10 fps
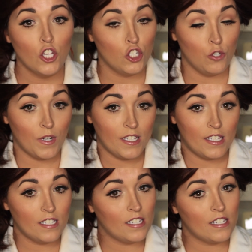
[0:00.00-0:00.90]
Do you want to
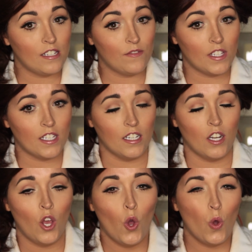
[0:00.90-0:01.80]
see a Disney villain?
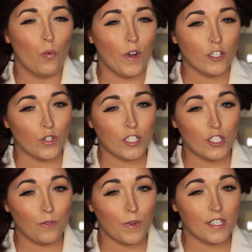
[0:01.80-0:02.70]
What drink do
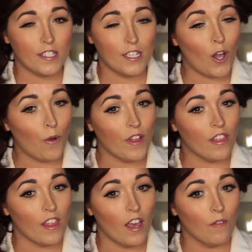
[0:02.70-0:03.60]
you want to see go with
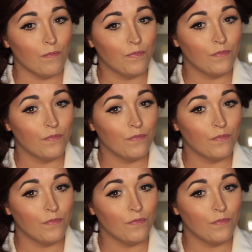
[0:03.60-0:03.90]
them?